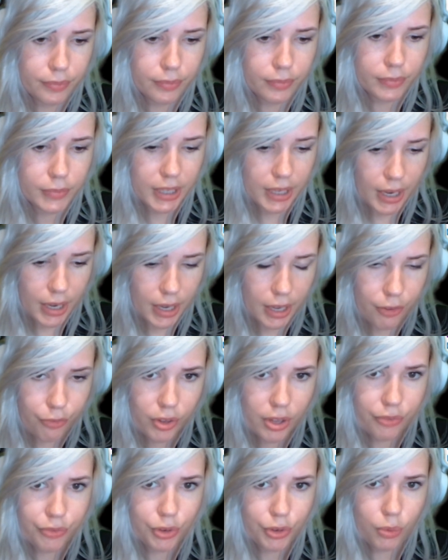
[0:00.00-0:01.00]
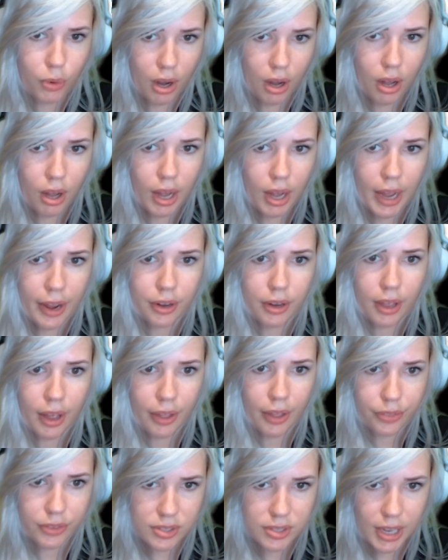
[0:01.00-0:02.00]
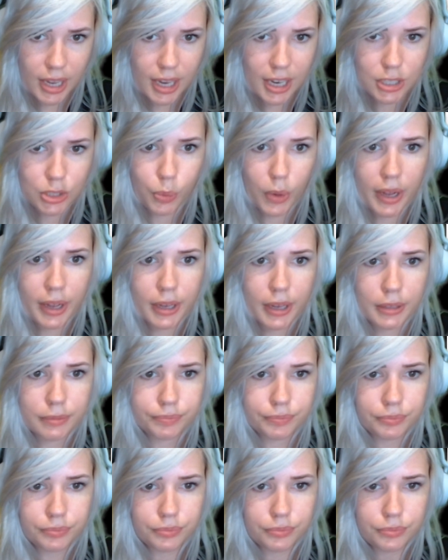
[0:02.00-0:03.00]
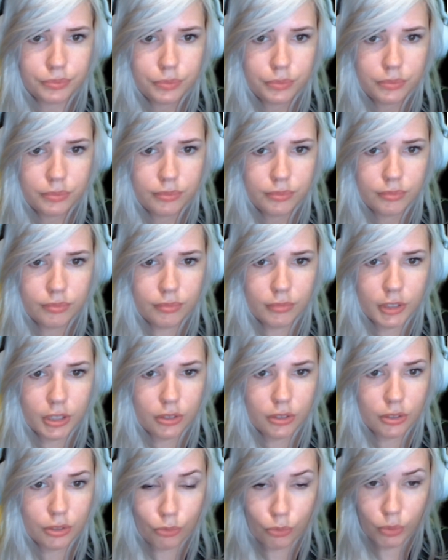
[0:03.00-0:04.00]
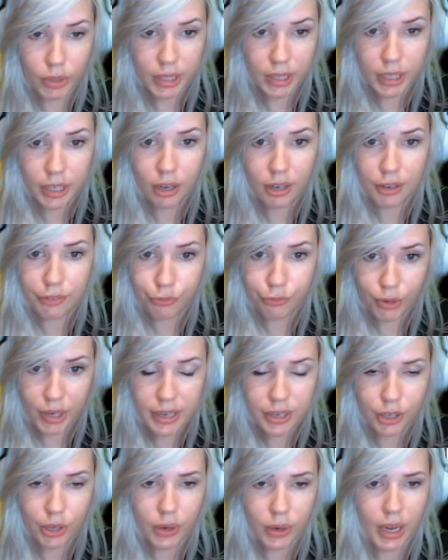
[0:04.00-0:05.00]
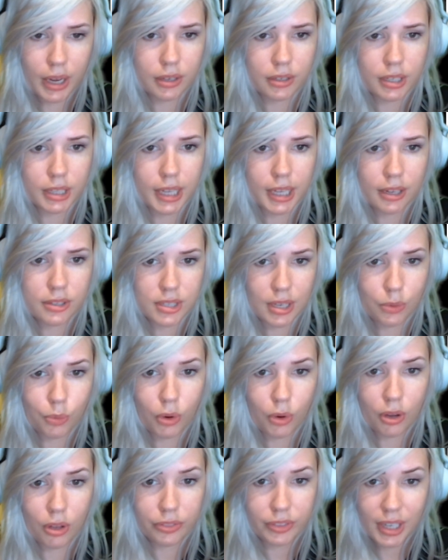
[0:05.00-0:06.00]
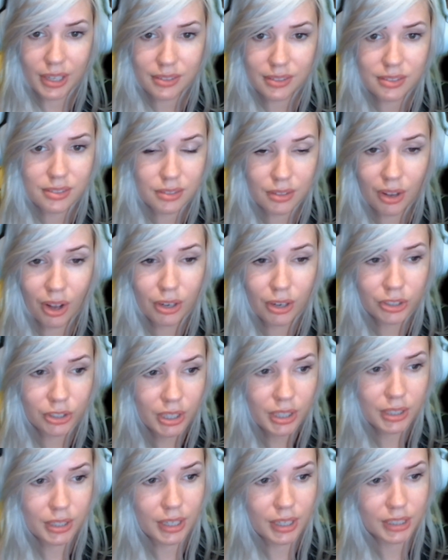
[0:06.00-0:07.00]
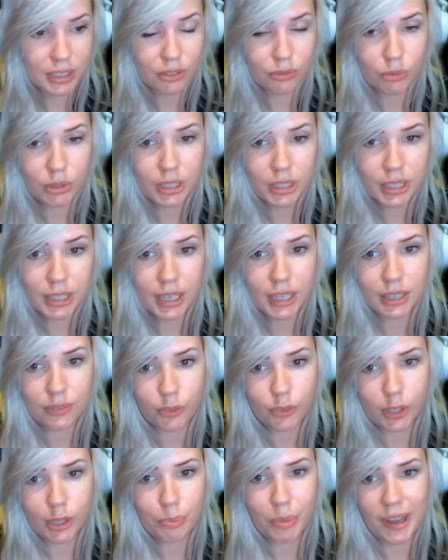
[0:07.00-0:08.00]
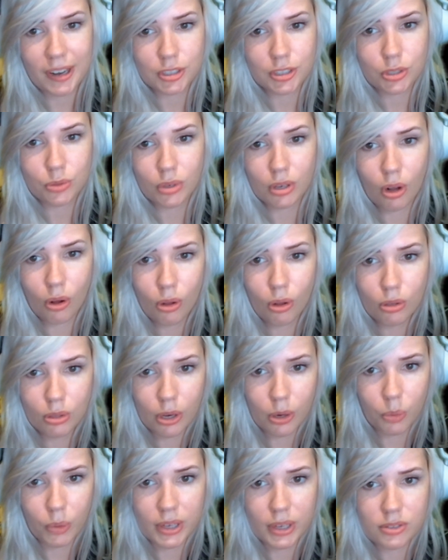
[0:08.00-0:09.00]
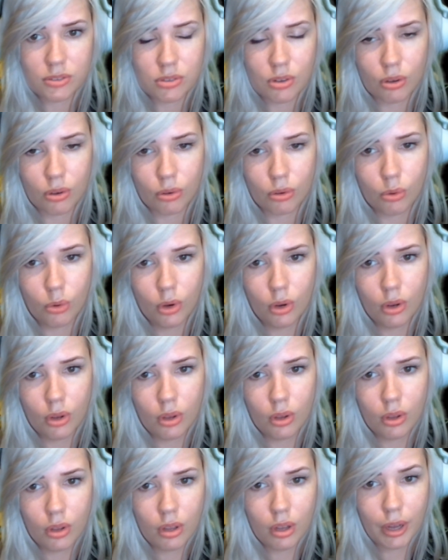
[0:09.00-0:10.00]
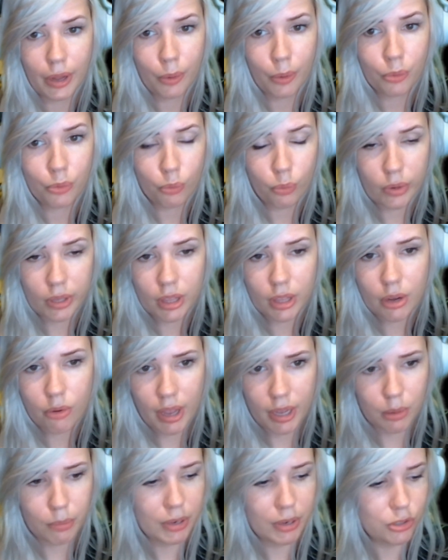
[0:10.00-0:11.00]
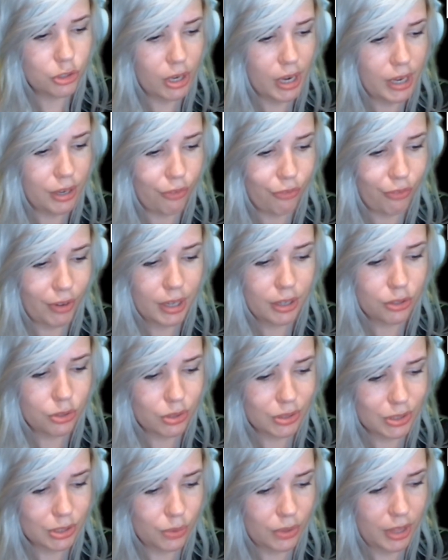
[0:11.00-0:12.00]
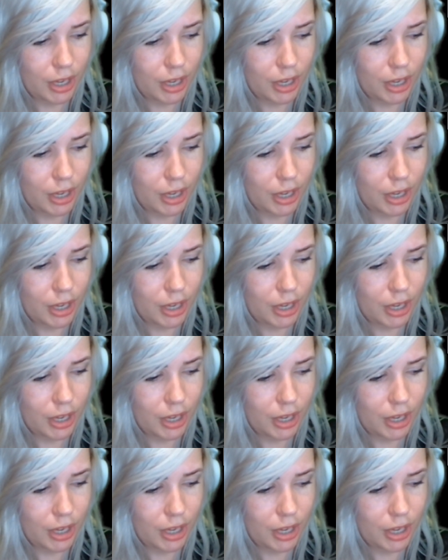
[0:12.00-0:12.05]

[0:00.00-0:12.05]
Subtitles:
Yeah, if you are at the stage where you really are afraid to go out into the outside world, that's not good. That could really negatively impact you in a whole lot of ways. So I would really recommend trying to find and talk to a